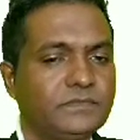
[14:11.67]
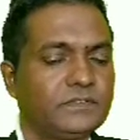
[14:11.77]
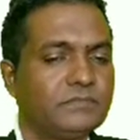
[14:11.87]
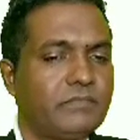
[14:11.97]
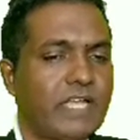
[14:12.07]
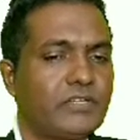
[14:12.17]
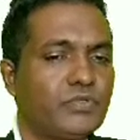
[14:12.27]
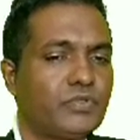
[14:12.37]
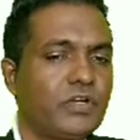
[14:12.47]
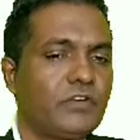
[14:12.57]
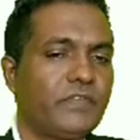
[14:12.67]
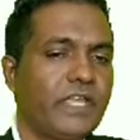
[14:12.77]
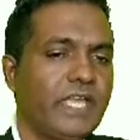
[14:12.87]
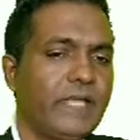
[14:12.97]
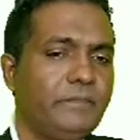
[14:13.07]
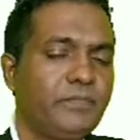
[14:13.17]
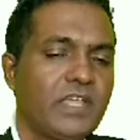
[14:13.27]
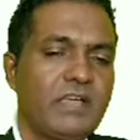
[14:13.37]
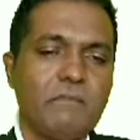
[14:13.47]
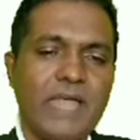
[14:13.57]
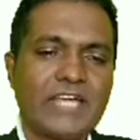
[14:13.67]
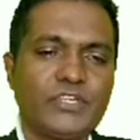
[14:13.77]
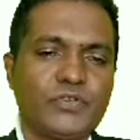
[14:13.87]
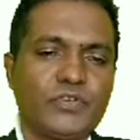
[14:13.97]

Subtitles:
magnitude of a, magnitude